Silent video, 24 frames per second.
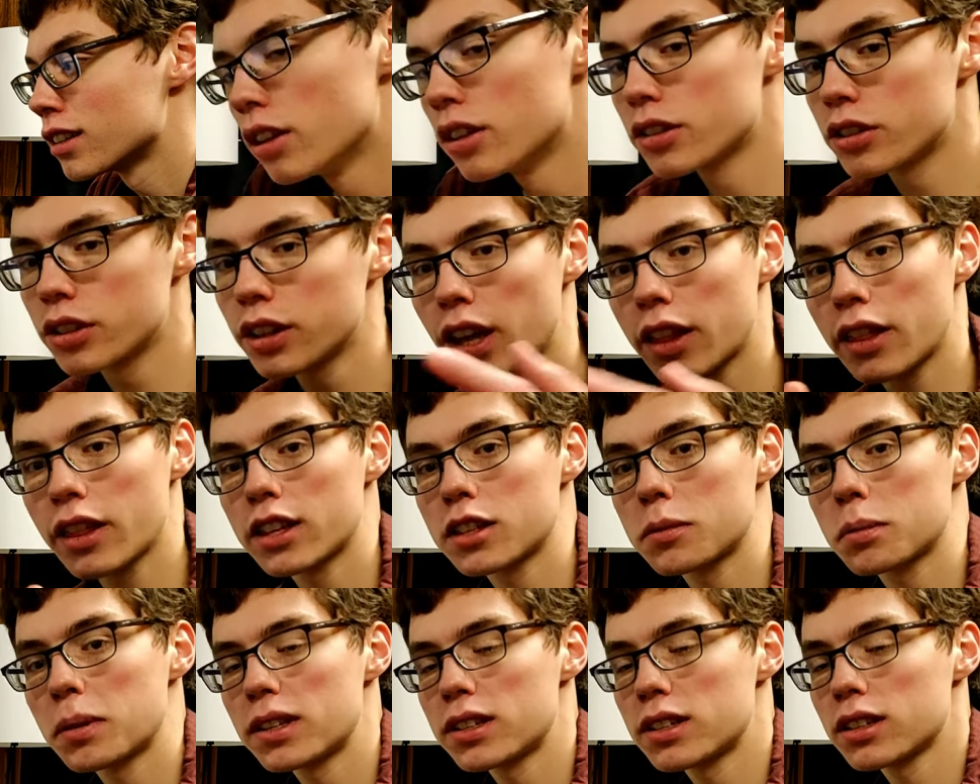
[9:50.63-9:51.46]
So yeah,
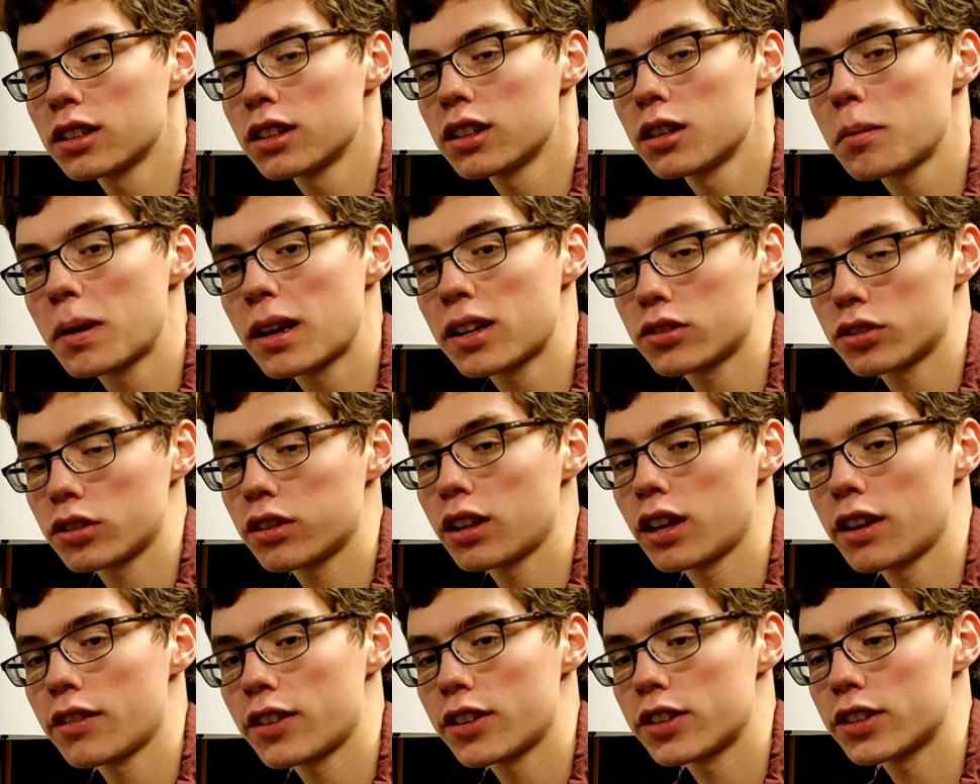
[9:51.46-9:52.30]
that's basically The
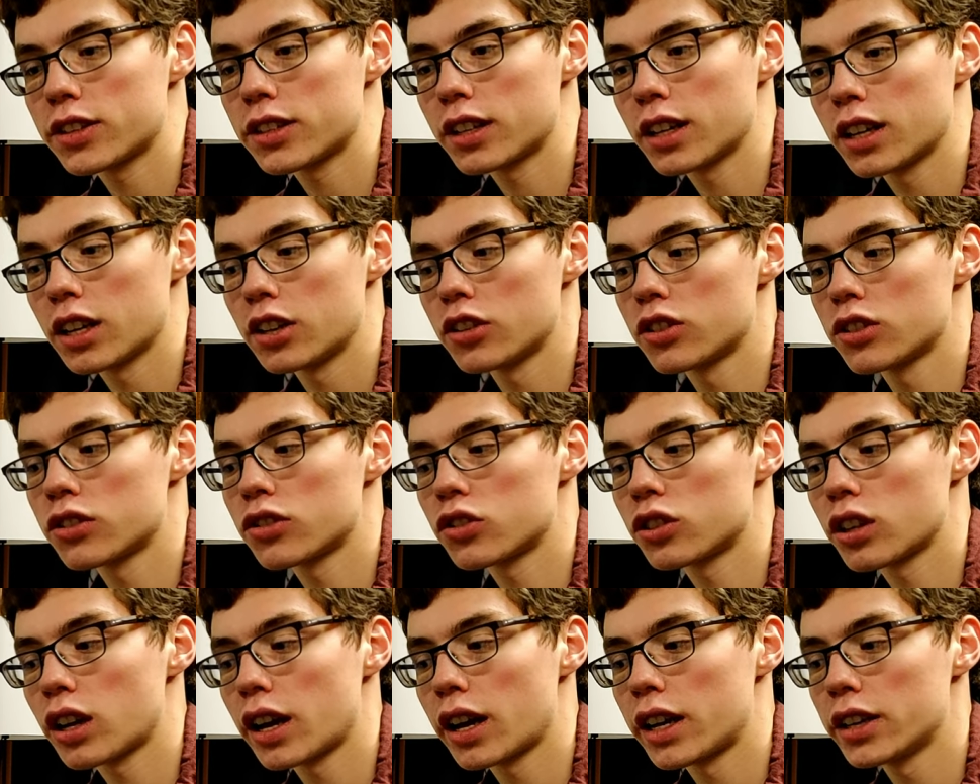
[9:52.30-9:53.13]
Bachelor Live on
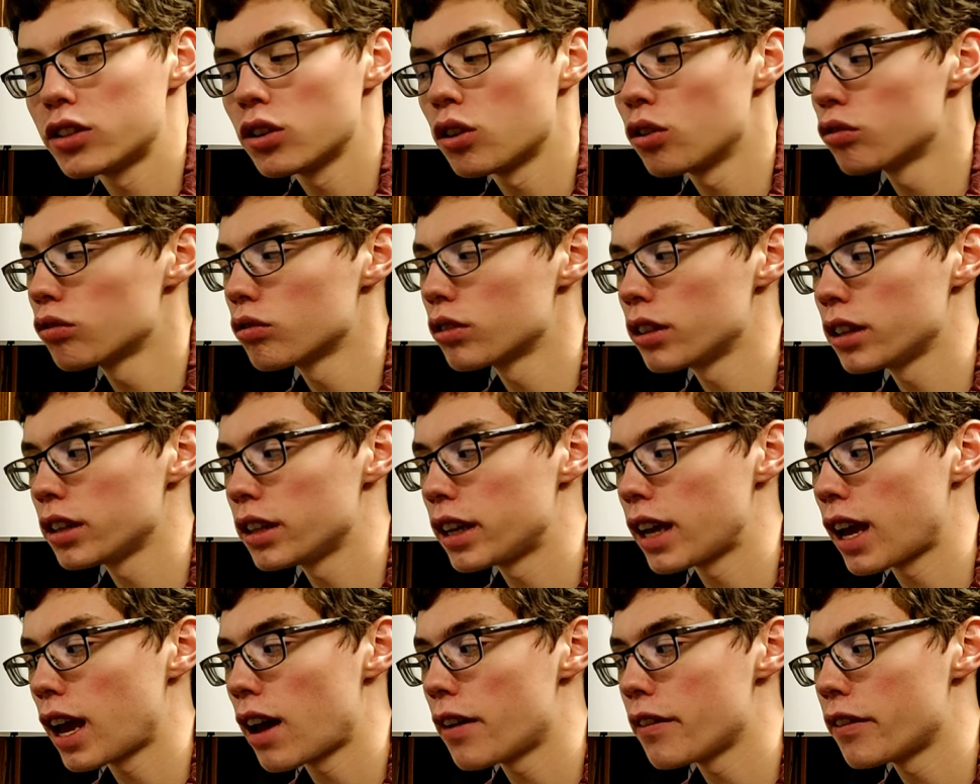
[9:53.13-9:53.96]
Stage. I don't really
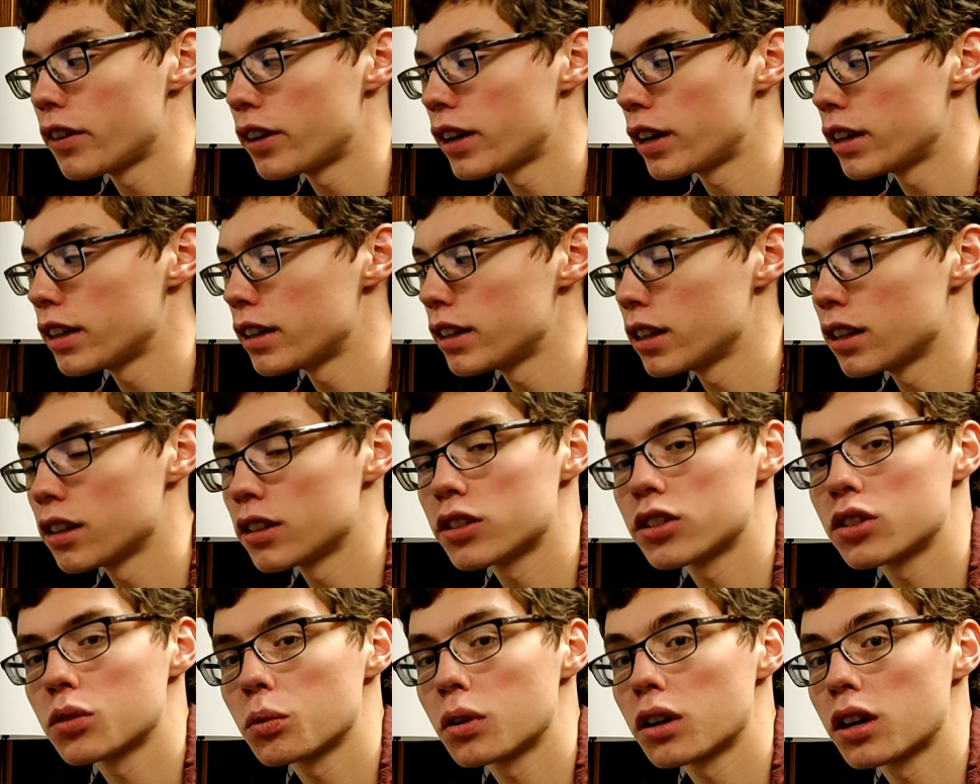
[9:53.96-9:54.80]
have an idea
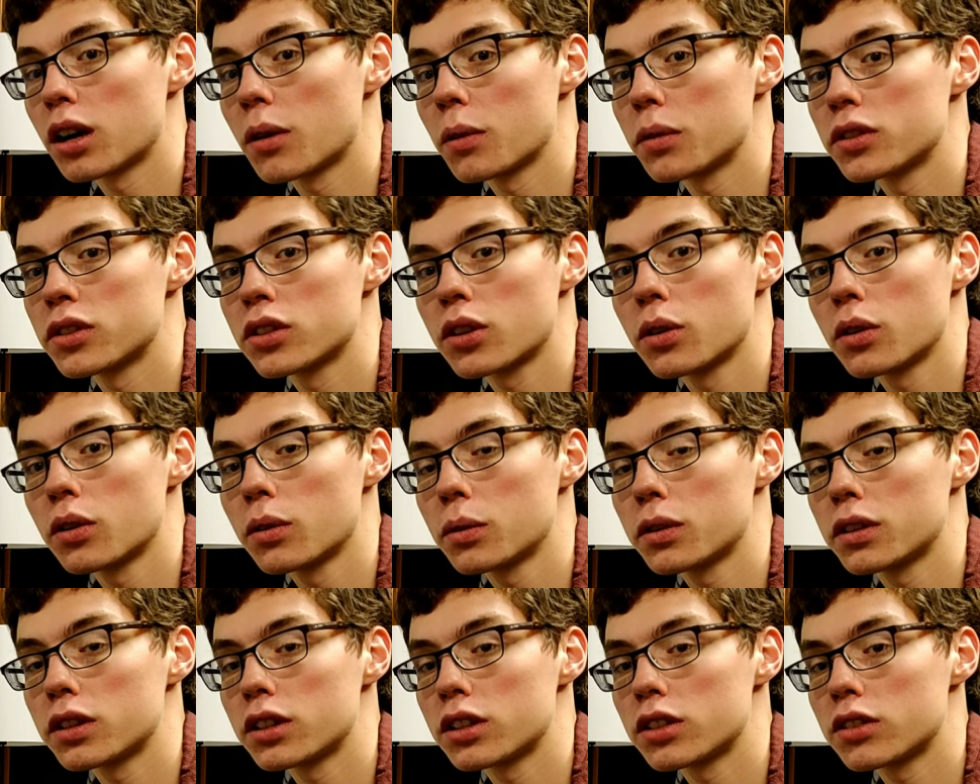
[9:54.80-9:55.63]
as to where I was going
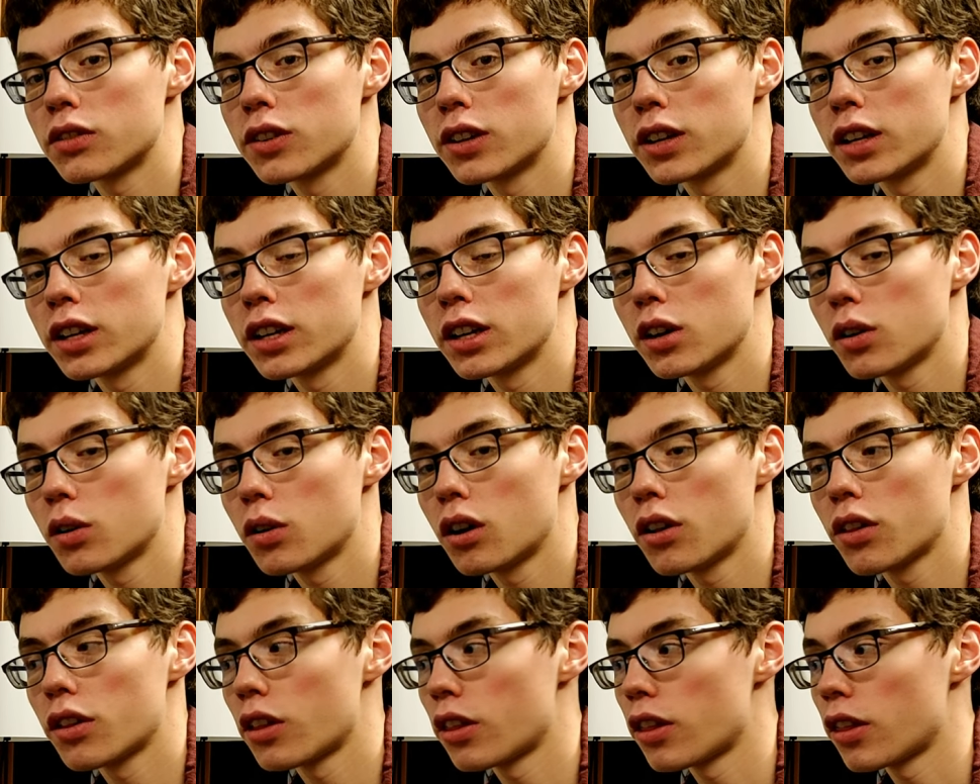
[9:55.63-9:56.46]
with this video,
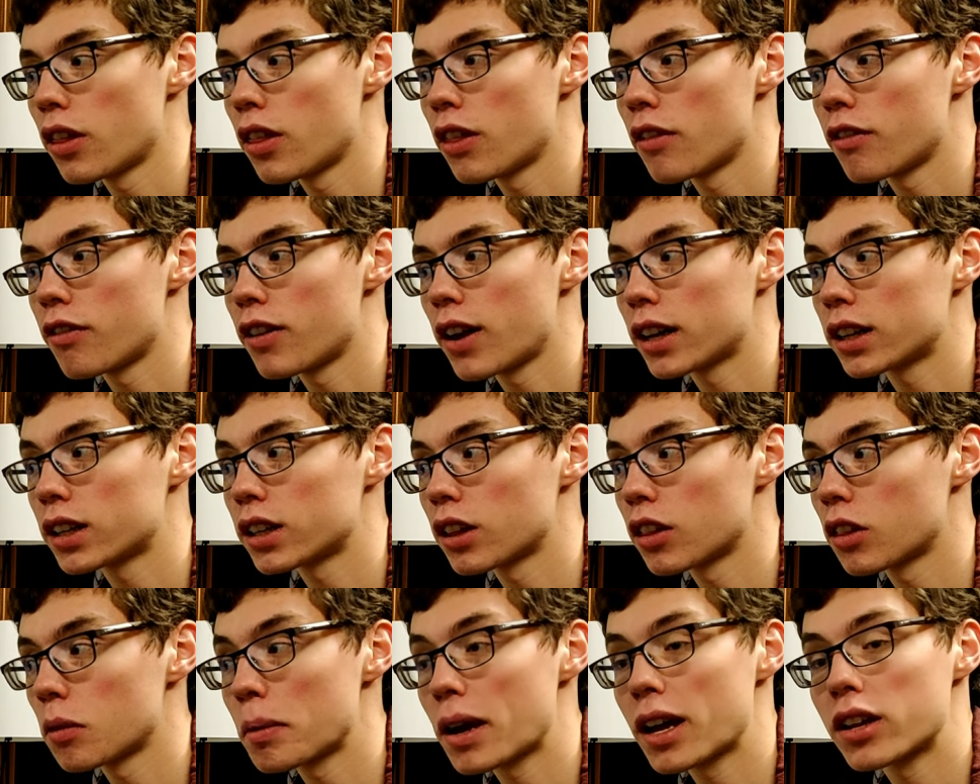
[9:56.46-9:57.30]
other than the fact
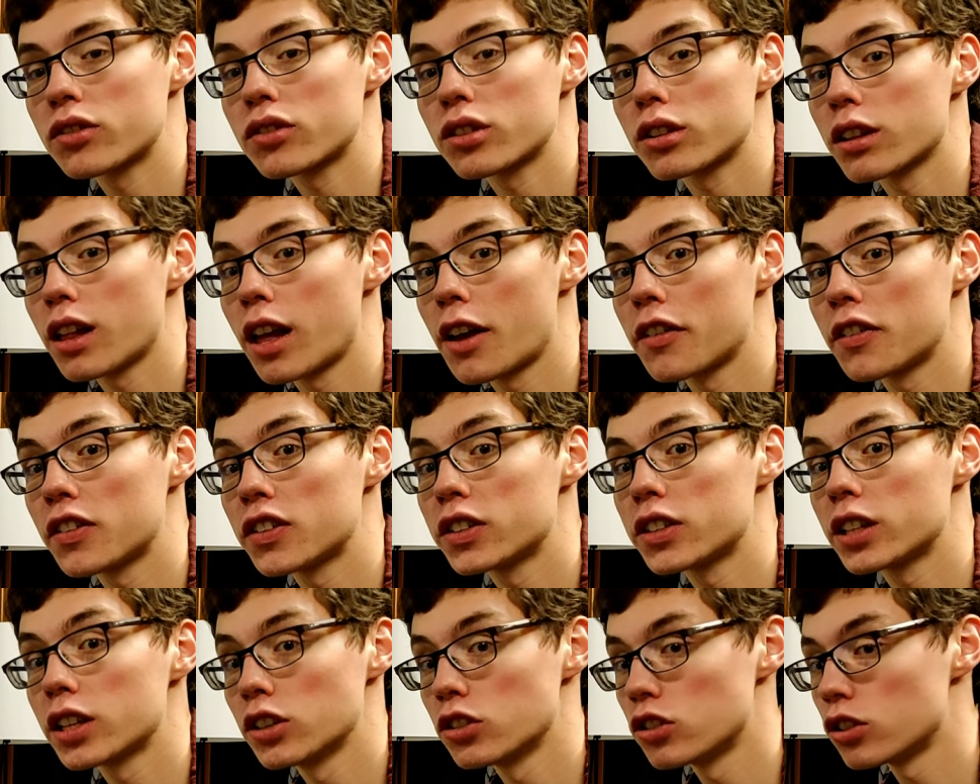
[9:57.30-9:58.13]
that The Bachelor Live on
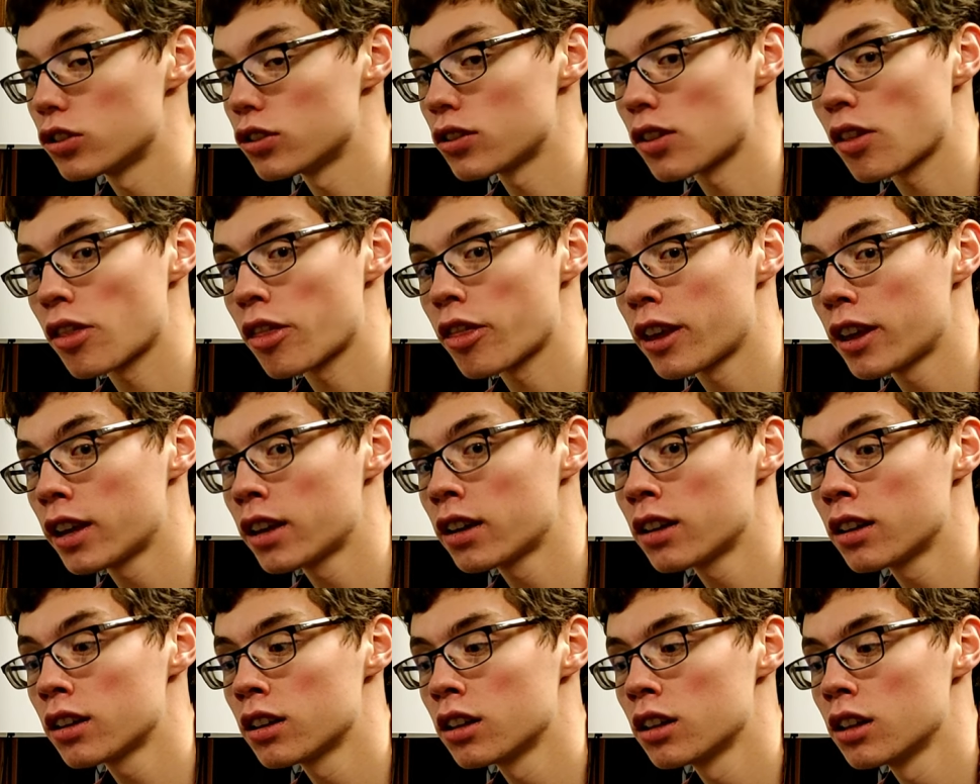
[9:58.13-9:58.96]
Stage is the
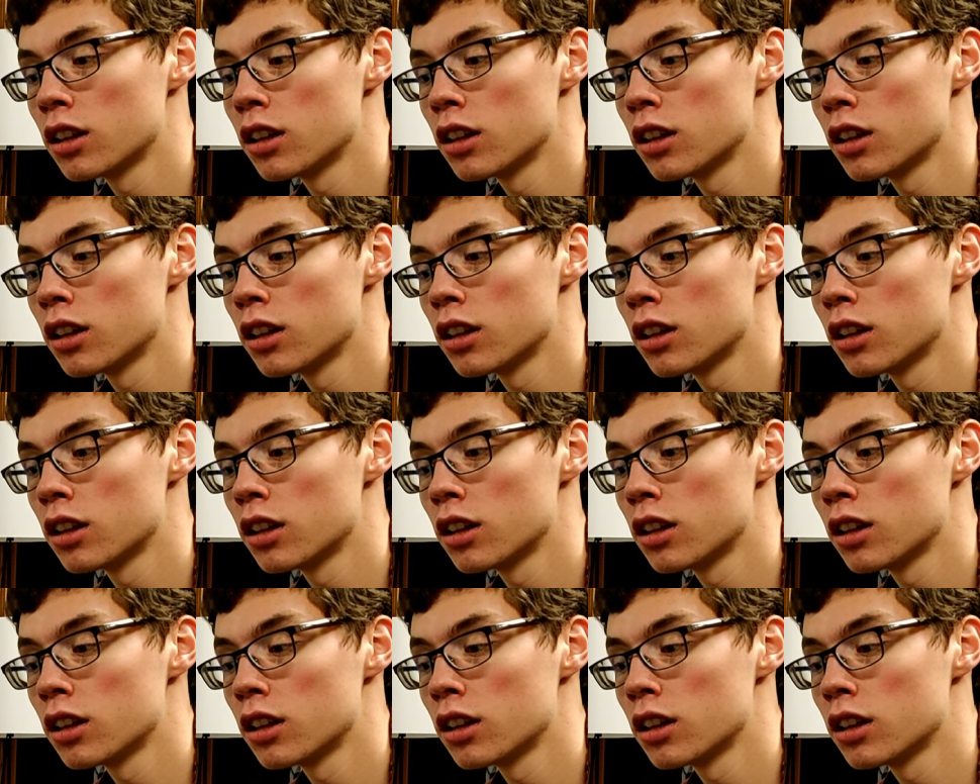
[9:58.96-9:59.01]
thing.